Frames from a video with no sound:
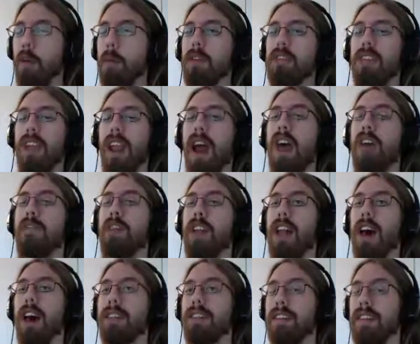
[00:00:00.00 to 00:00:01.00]
almost said high
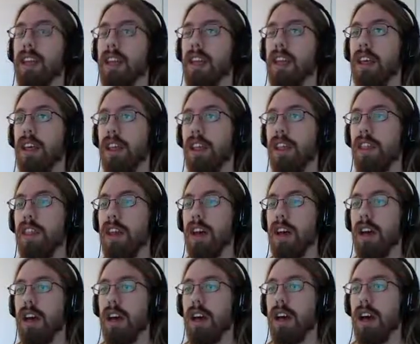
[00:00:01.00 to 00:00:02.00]
velocity.
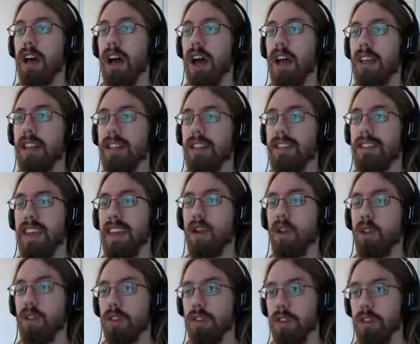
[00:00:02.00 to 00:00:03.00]
The highly
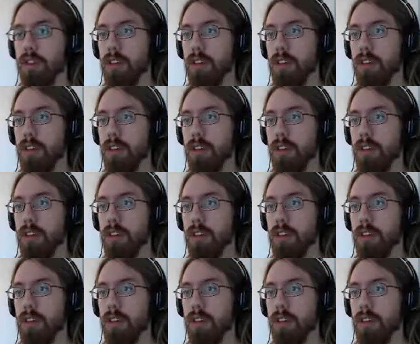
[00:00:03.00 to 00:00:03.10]
skilled.